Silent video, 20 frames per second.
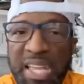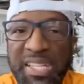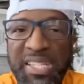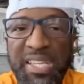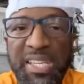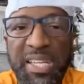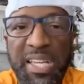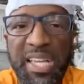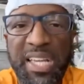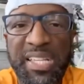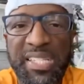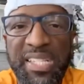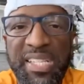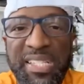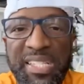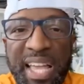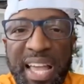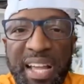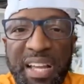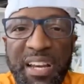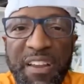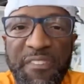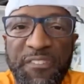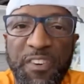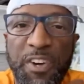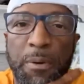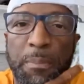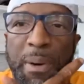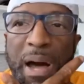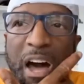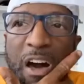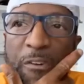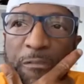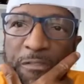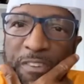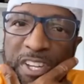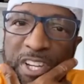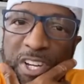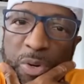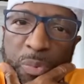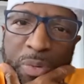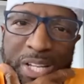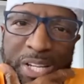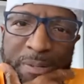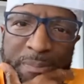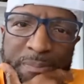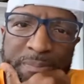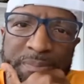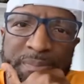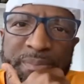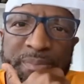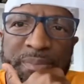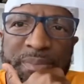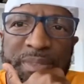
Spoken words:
he taking the football field with him?